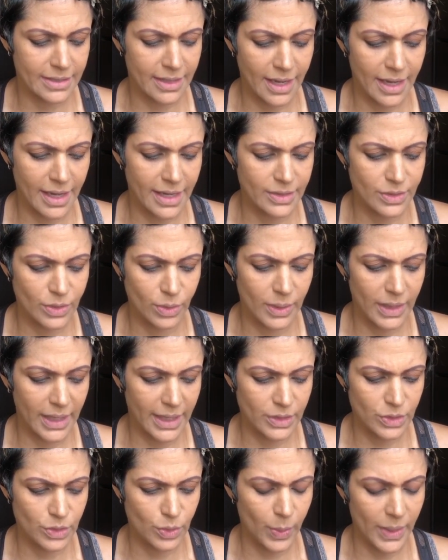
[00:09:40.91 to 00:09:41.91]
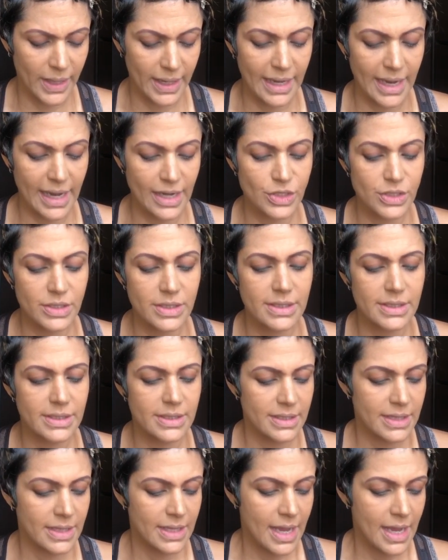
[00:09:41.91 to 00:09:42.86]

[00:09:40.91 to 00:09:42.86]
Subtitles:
I don't like to wear lashes.